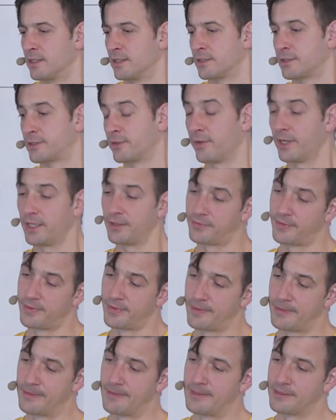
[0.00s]
So at
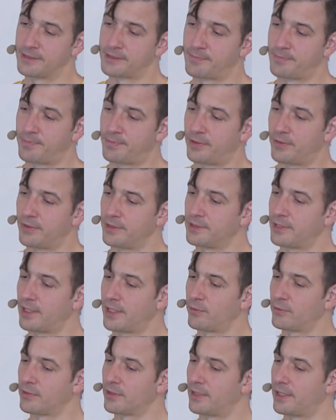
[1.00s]
this point,
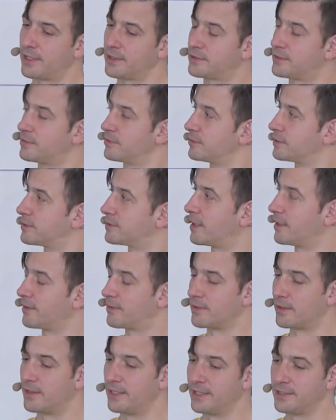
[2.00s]
I would like to cite
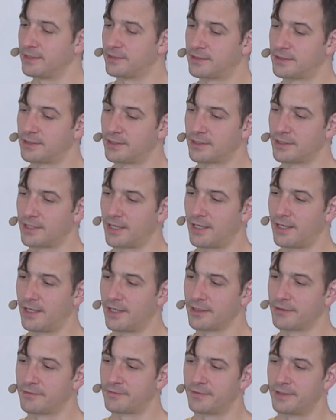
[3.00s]
the late Karl
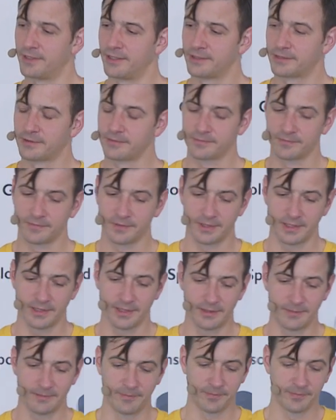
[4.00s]
Lagerfeld
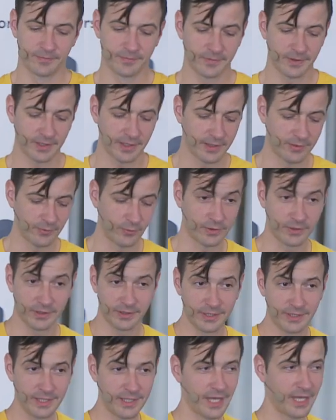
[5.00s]
um, and what
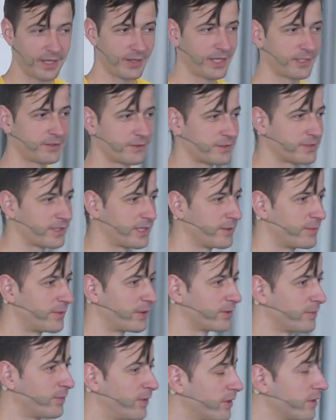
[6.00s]
he had to say
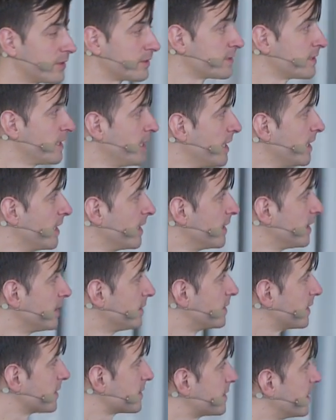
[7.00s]
about models. He
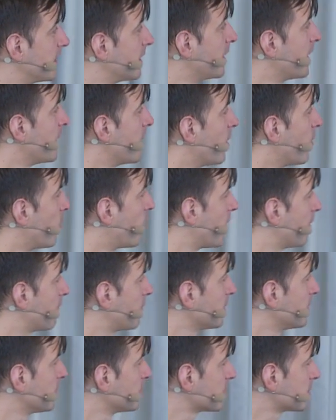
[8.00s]
just said,
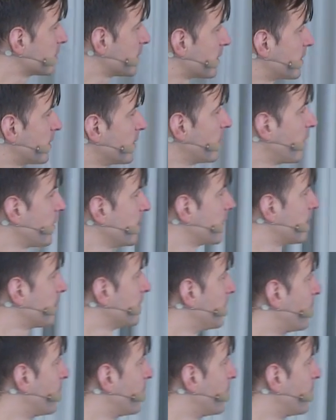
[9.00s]
whoever uses a canonical